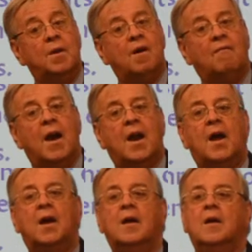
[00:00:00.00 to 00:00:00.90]
in
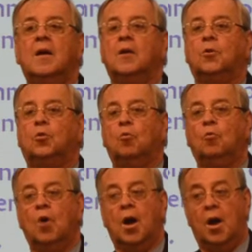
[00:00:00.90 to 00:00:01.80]
Havana,
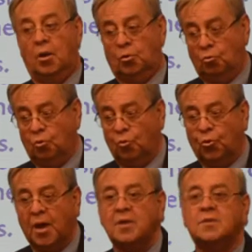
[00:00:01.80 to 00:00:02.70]
to do
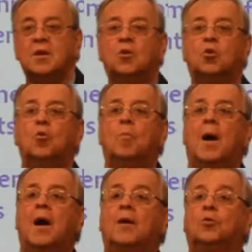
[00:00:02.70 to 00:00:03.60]
things in
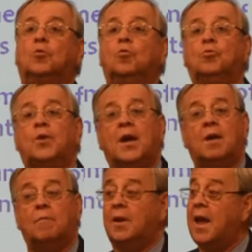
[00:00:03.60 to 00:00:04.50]
Cuba, to take
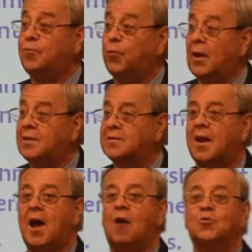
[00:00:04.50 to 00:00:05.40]
a Netflix
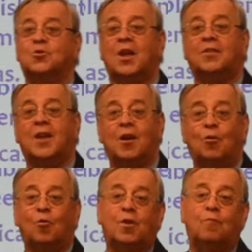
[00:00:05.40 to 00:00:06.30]
announced that they are
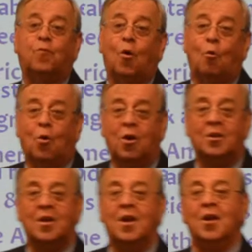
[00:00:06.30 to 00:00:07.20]
looking
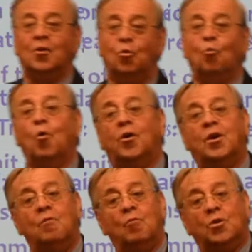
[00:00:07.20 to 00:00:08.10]
forward to
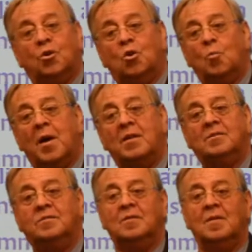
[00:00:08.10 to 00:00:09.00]
working with Cuban
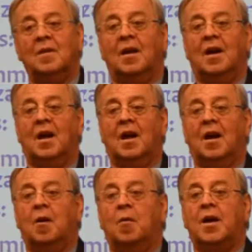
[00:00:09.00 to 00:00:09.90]

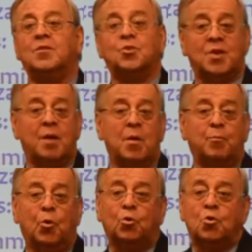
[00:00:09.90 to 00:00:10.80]
entertainment
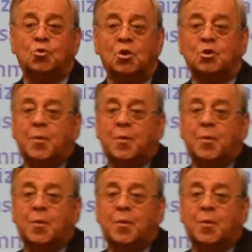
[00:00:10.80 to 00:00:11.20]
producers